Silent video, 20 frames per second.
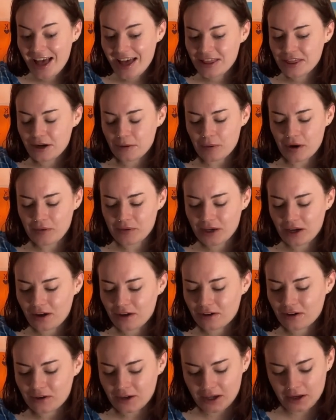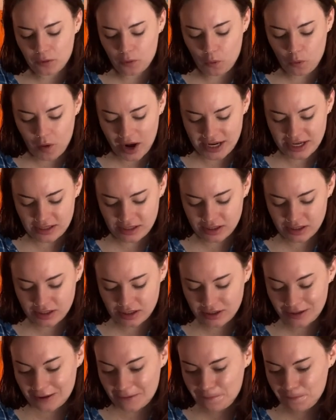they're probably all gonna waste.
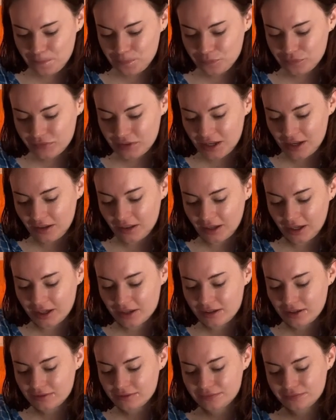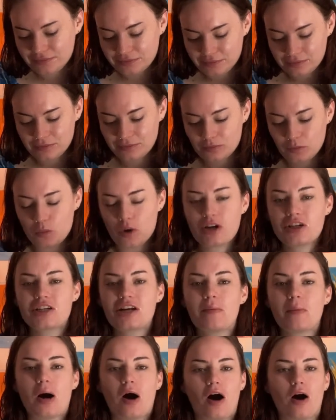And like, watch
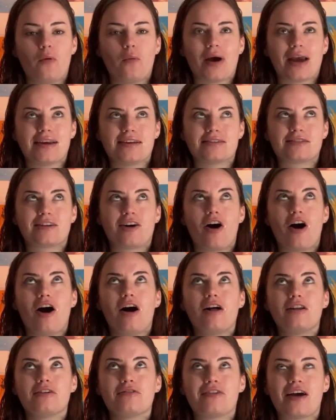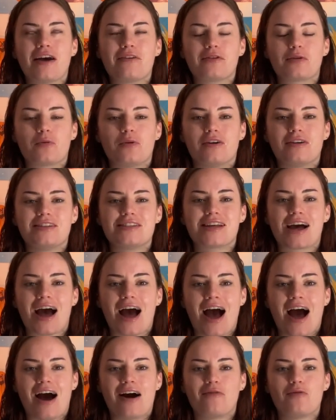them all waste. All the favorite ones that I
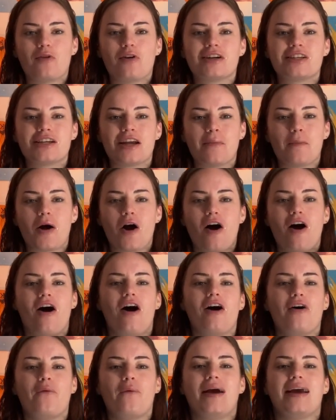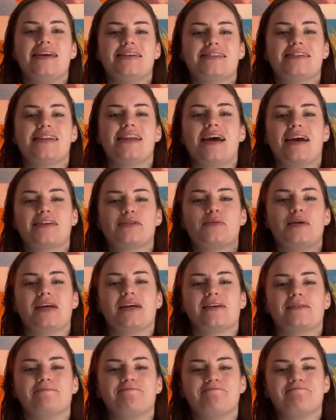have, watch them all waste next week.
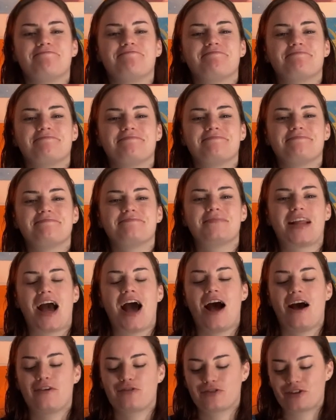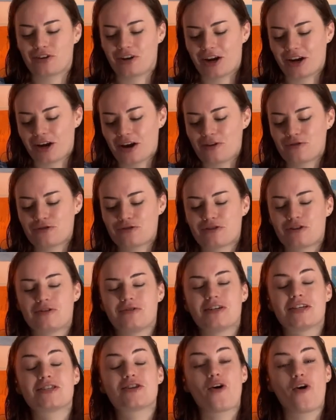After I go through
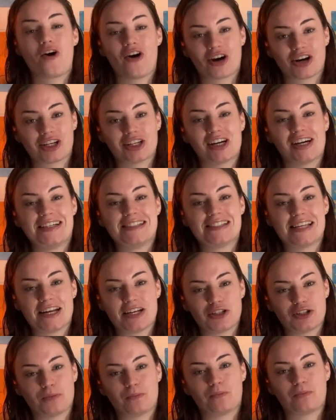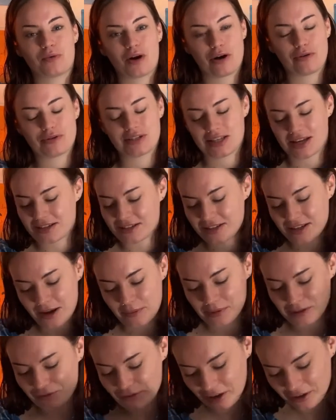this organization process, that'd
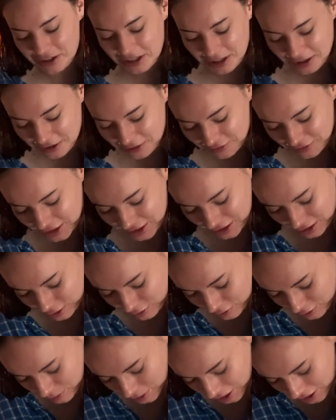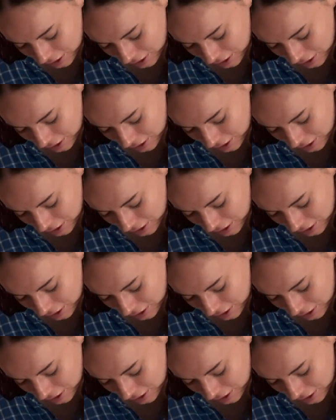be very inconvenient for me